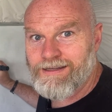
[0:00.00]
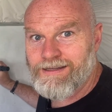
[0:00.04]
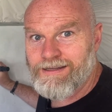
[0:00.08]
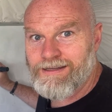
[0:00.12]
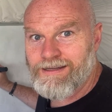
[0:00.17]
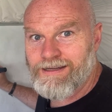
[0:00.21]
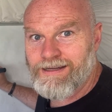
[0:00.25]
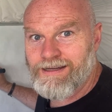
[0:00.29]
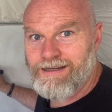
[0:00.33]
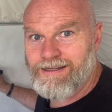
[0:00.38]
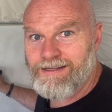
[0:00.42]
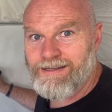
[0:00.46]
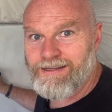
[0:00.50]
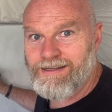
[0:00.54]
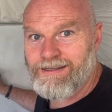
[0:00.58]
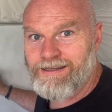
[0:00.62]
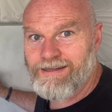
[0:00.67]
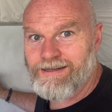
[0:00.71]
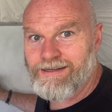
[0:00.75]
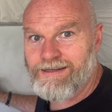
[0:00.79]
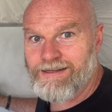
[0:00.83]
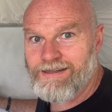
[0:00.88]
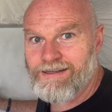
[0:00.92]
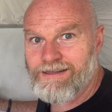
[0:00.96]
And
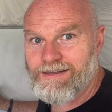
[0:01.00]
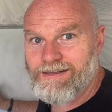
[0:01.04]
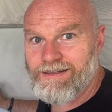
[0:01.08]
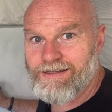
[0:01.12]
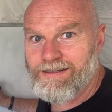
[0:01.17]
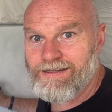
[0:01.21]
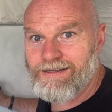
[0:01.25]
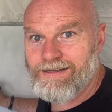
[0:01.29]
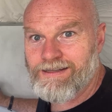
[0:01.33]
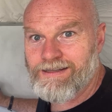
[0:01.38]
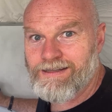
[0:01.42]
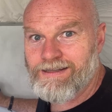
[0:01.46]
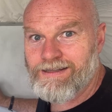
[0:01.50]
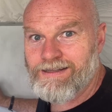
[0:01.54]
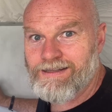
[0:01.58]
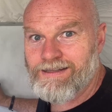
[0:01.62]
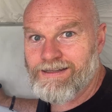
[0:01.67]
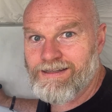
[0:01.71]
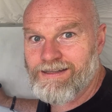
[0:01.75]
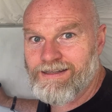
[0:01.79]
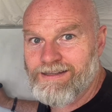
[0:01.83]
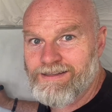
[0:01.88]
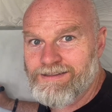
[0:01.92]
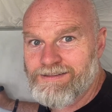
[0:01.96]

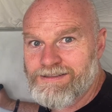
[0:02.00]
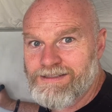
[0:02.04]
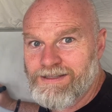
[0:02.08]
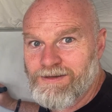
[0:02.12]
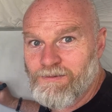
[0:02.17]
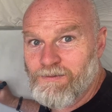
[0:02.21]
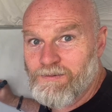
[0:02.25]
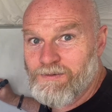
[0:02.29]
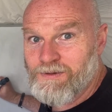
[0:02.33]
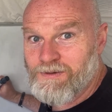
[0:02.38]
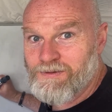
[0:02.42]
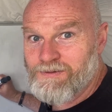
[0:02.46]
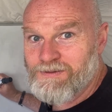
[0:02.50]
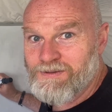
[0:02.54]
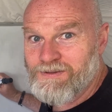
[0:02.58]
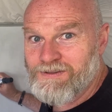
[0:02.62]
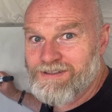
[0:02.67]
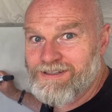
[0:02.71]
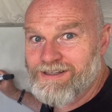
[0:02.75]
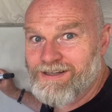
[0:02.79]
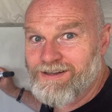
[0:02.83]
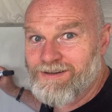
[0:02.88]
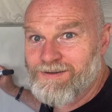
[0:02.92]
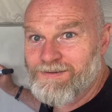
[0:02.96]
then, there's the, ooh, don't
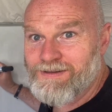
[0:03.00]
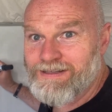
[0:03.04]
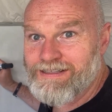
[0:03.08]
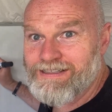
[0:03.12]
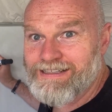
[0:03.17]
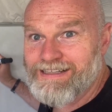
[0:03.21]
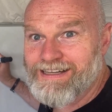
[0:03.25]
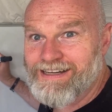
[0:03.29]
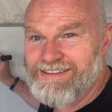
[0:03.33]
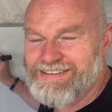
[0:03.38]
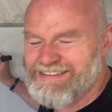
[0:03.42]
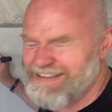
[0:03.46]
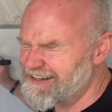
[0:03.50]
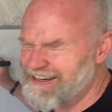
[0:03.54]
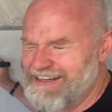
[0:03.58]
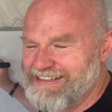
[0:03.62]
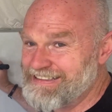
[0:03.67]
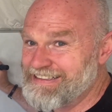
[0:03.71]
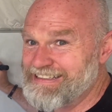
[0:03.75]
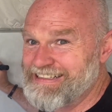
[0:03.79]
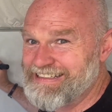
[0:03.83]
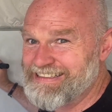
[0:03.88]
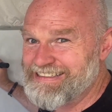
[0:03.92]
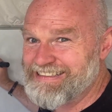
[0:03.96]
look. Oh, I
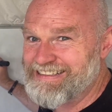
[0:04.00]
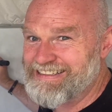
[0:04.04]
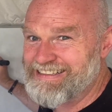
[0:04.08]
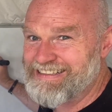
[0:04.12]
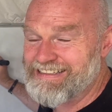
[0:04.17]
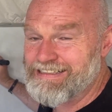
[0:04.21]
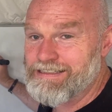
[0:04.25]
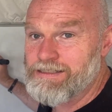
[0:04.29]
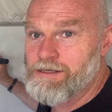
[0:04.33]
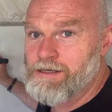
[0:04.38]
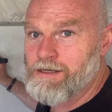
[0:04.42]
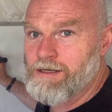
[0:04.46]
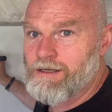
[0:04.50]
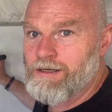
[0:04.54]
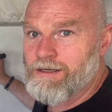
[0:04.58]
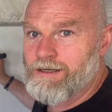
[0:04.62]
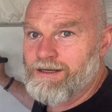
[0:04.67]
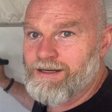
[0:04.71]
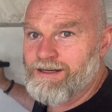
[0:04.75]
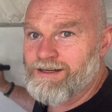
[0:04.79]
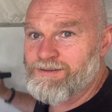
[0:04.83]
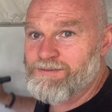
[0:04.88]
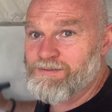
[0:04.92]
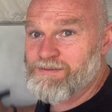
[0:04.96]
did it. I